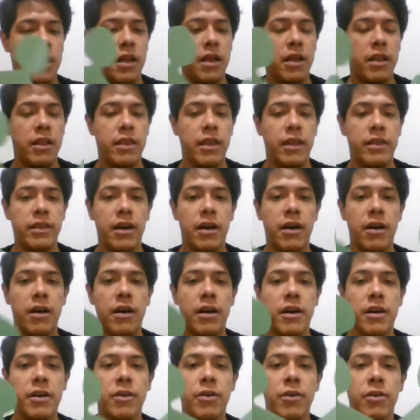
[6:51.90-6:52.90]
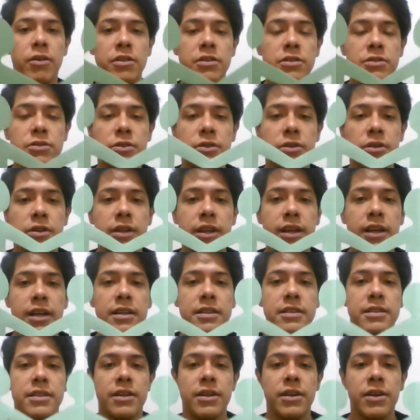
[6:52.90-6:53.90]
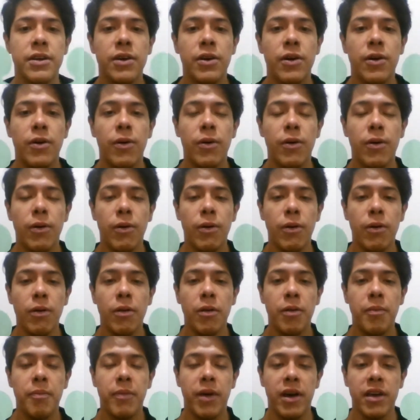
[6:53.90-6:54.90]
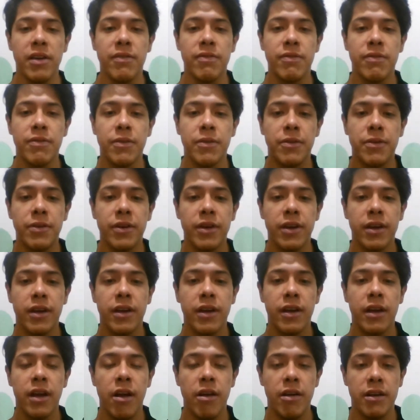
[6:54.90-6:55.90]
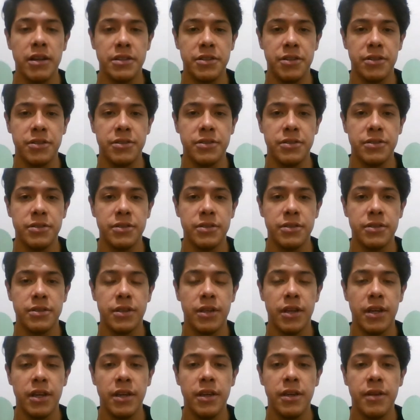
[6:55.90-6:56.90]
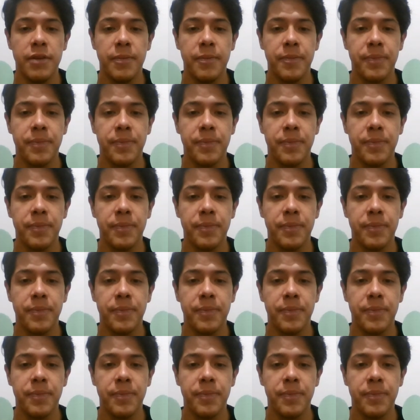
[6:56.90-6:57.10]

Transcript: that are going to connect all my four characters, okay?